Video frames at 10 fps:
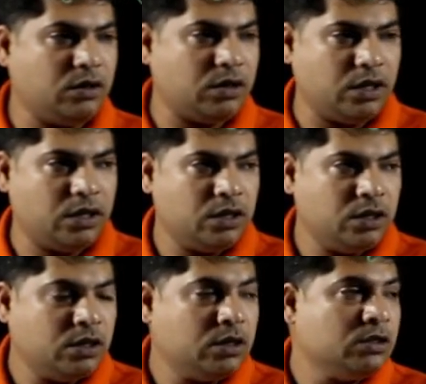Okay,
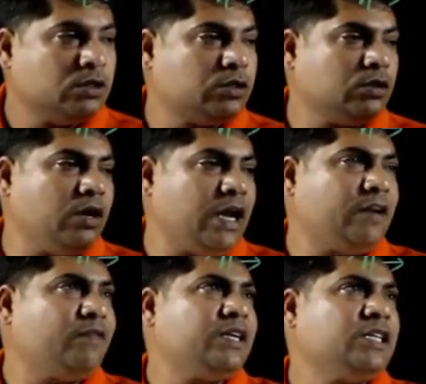so
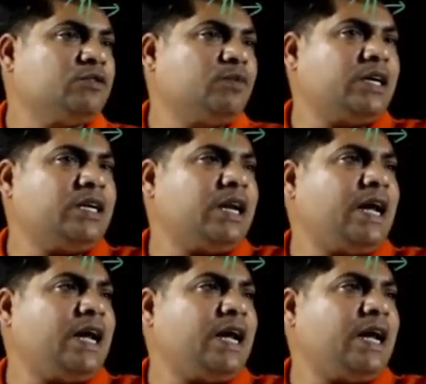n1 is 1